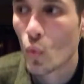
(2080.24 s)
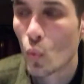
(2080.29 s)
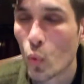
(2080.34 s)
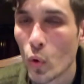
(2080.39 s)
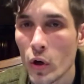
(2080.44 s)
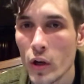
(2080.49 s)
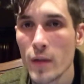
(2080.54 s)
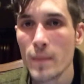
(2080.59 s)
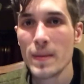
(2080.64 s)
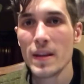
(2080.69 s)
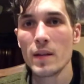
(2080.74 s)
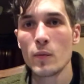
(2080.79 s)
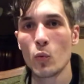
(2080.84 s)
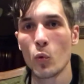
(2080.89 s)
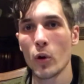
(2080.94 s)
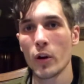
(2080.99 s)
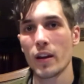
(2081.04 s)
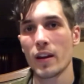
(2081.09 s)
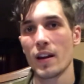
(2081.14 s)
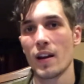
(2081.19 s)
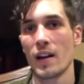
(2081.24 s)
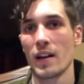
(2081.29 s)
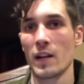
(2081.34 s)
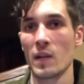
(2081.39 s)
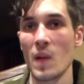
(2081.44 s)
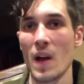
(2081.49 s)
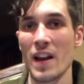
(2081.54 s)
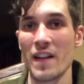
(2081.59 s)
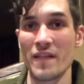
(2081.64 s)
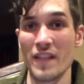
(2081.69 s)
We're going to be working on a
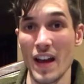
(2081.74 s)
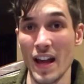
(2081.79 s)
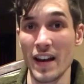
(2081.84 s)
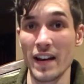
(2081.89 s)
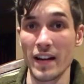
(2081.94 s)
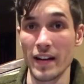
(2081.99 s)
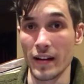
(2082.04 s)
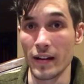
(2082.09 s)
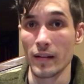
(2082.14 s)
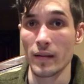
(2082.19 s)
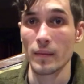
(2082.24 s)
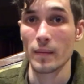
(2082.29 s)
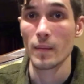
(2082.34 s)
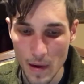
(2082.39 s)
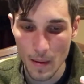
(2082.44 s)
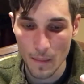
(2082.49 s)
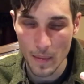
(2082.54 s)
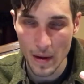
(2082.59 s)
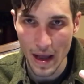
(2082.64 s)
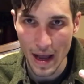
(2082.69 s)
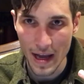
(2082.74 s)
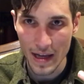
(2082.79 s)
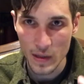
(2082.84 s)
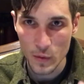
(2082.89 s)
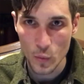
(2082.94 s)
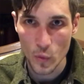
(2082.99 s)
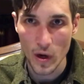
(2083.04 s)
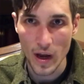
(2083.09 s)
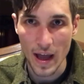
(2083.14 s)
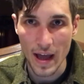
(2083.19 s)
lot of editing, but
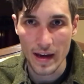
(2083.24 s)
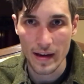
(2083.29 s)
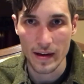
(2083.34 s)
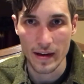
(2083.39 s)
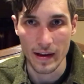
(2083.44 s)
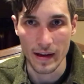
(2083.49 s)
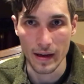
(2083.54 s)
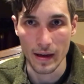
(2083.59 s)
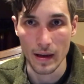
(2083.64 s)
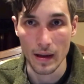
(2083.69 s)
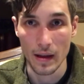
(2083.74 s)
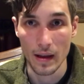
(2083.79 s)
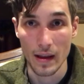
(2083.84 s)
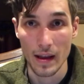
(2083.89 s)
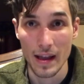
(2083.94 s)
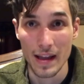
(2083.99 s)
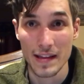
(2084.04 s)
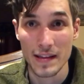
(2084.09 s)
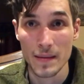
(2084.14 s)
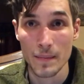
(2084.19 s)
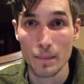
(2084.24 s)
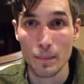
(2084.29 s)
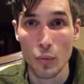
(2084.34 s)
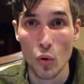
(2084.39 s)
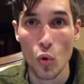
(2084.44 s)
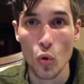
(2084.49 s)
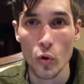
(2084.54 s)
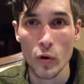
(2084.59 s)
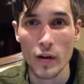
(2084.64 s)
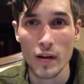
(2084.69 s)
as we're editing, it's
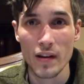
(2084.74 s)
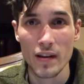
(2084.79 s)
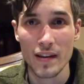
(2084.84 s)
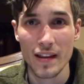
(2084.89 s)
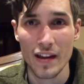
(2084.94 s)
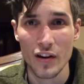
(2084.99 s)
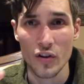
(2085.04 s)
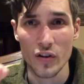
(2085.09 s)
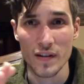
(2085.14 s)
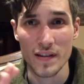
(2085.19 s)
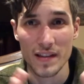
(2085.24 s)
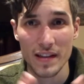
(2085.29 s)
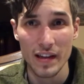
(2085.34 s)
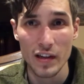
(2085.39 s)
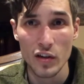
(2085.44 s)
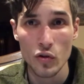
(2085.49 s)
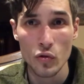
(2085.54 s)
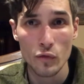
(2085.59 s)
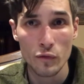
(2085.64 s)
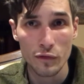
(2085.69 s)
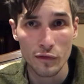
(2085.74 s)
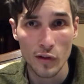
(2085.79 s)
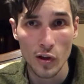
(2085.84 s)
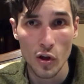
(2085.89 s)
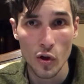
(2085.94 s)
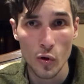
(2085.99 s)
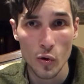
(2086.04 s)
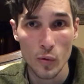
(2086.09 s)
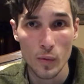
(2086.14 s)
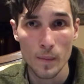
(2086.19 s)
important that our signal
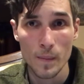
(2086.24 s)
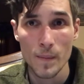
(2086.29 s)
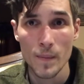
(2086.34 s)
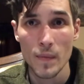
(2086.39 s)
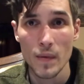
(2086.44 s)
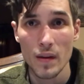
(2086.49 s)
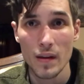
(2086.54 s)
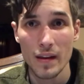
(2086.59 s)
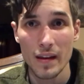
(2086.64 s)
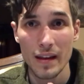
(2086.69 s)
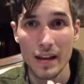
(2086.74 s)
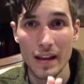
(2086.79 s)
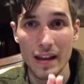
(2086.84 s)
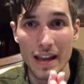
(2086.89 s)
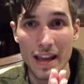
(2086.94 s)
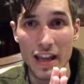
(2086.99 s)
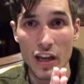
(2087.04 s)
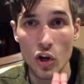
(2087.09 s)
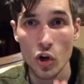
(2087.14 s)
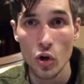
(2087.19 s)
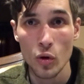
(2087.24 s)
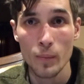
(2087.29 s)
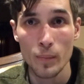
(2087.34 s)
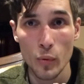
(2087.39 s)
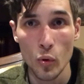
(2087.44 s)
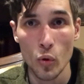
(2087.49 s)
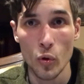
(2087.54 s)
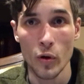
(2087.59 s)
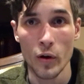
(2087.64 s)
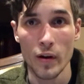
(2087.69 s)
flow in our
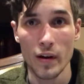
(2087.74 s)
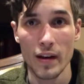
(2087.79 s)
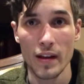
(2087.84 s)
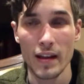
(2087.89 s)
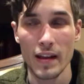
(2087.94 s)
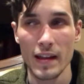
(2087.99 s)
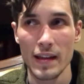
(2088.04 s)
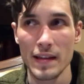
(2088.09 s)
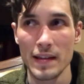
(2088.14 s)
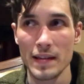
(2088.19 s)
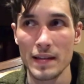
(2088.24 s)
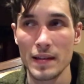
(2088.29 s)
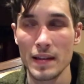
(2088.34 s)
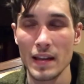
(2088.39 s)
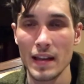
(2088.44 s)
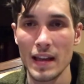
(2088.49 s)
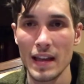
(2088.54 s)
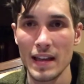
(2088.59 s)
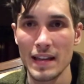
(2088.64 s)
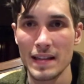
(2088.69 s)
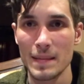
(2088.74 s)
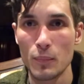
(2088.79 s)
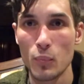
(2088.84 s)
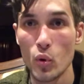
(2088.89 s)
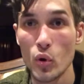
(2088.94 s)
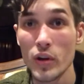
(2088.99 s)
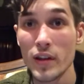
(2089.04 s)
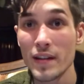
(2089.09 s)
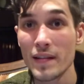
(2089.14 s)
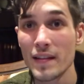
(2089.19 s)
board is
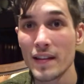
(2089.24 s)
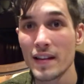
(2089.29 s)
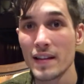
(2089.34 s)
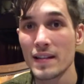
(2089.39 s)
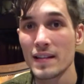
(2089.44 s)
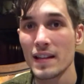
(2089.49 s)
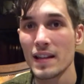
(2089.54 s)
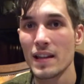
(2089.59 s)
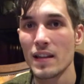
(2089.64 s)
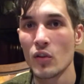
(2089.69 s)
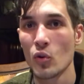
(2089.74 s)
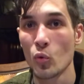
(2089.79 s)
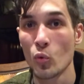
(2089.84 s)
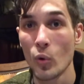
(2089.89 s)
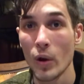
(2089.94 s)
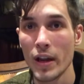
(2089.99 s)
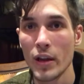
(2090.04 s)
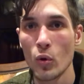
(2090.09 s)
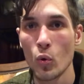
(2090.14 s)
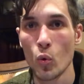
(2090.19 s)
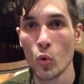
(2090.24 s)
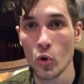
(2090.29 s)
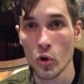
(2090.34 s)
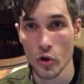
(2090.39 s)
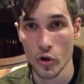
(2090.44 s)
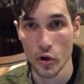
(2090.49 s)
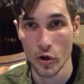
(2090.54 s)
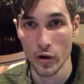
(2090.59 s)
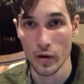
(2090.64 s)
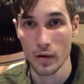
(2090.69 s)
putting things in the right
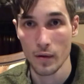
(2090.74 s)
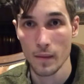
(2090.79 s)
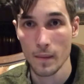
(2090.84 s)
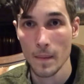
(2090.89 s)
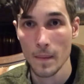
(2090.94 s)
order,